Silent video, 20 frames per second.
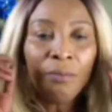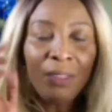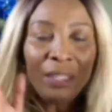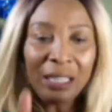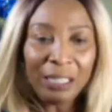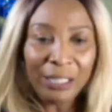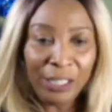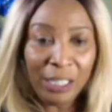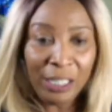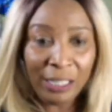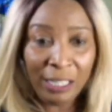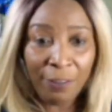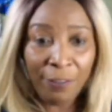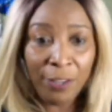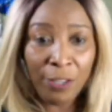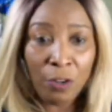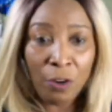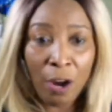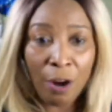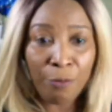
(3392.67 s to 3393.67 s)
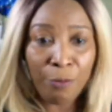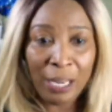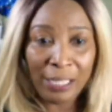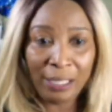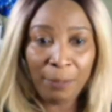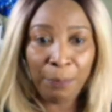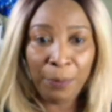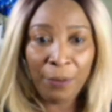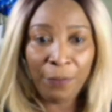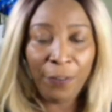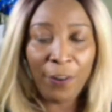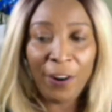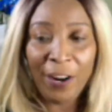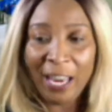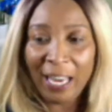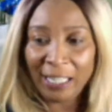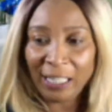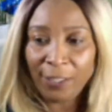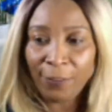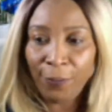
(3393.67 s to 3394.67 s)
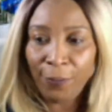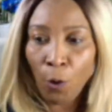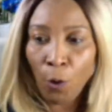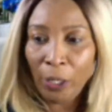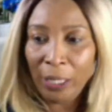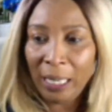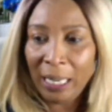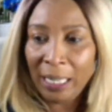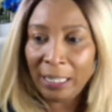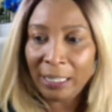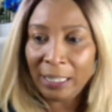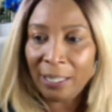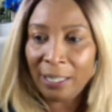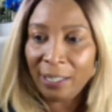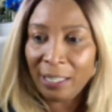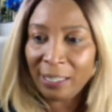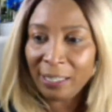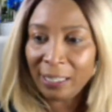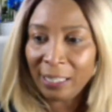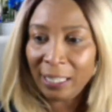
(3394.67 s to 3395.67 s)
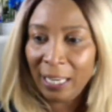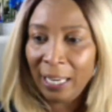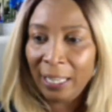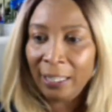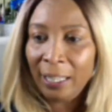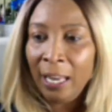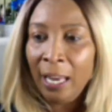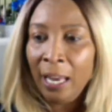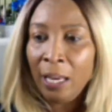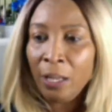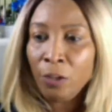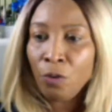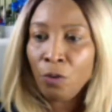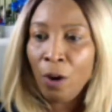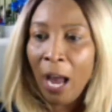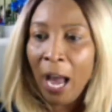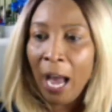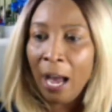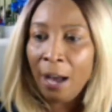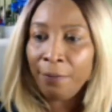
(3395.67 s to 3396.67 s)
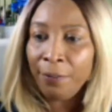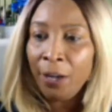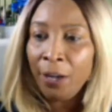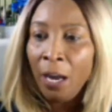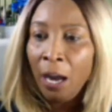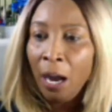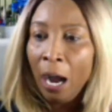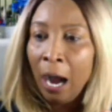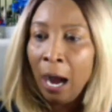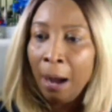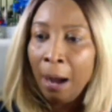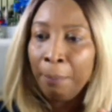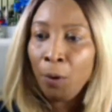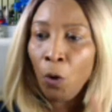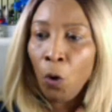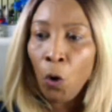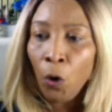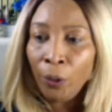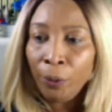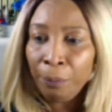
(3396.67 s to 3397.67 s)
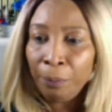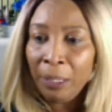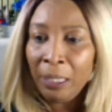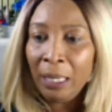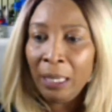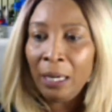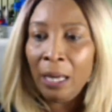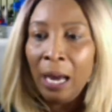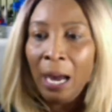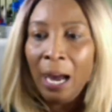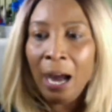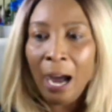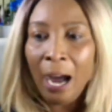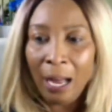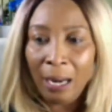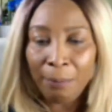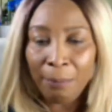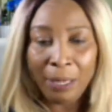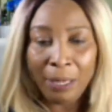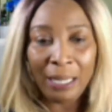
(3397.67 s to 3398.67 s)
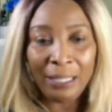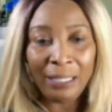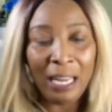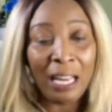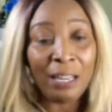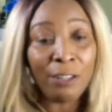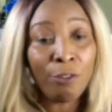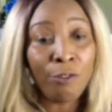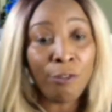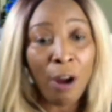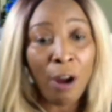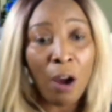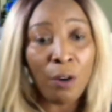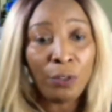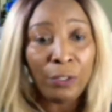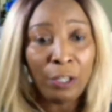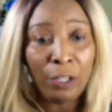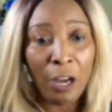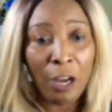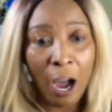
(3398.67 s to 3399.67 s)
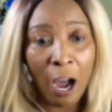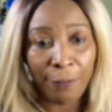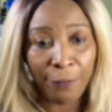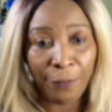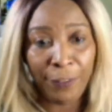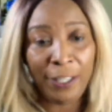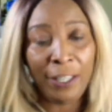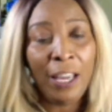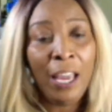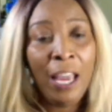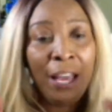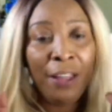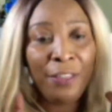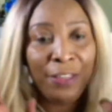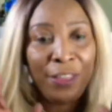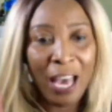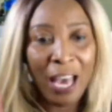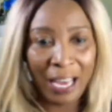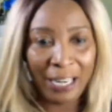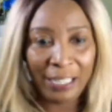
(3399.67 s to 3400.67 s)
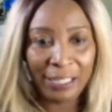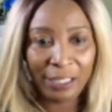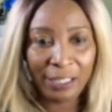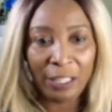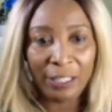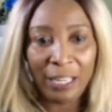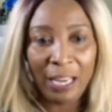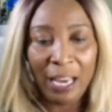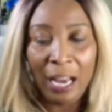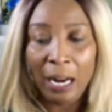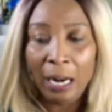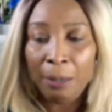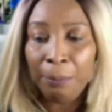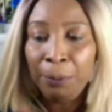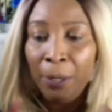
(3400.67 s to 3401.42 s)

she's giving you a recipe for exfoliating the skin. You have oatmeal, almond, and ground coffee. That is going to help